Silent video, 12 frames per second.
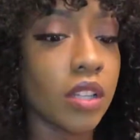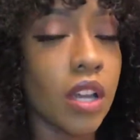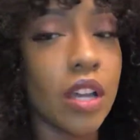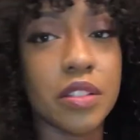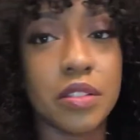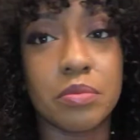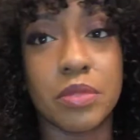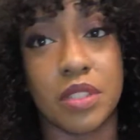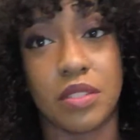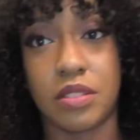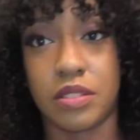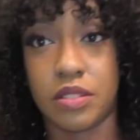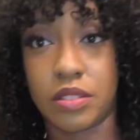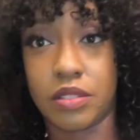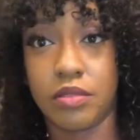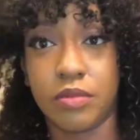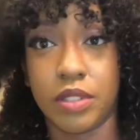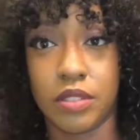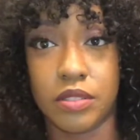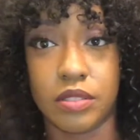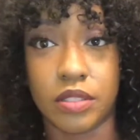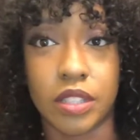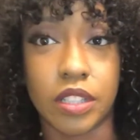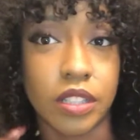I hope this turns out well,
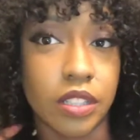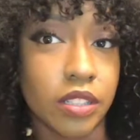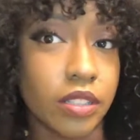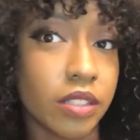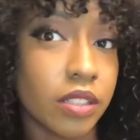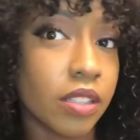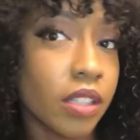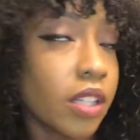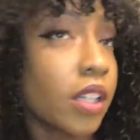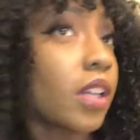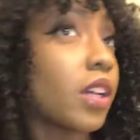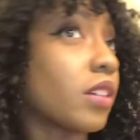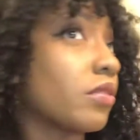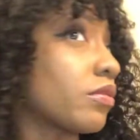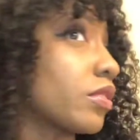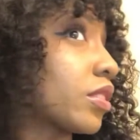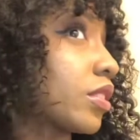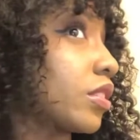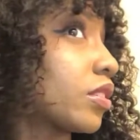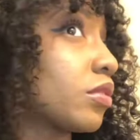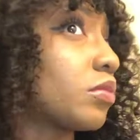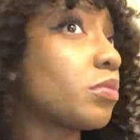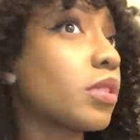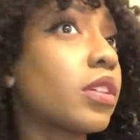guys. I really
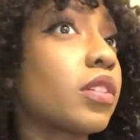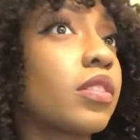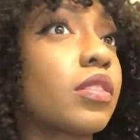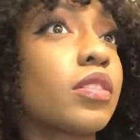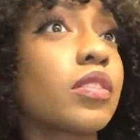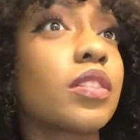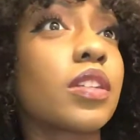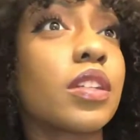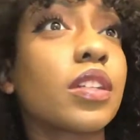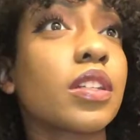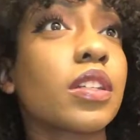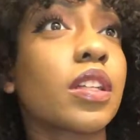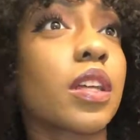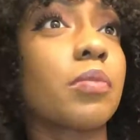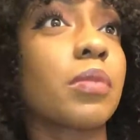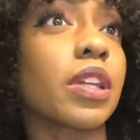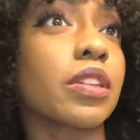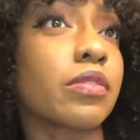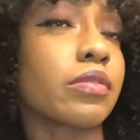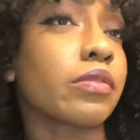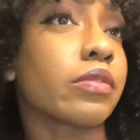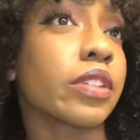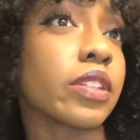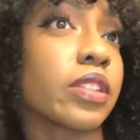hope. I'm like
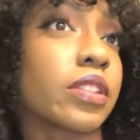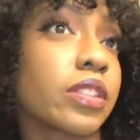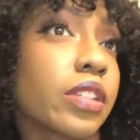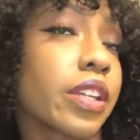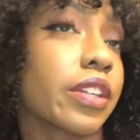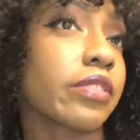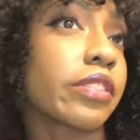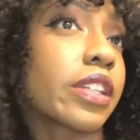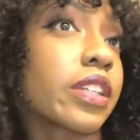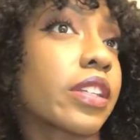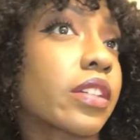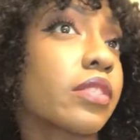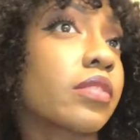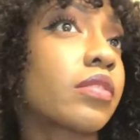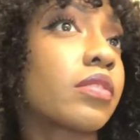really scared right now.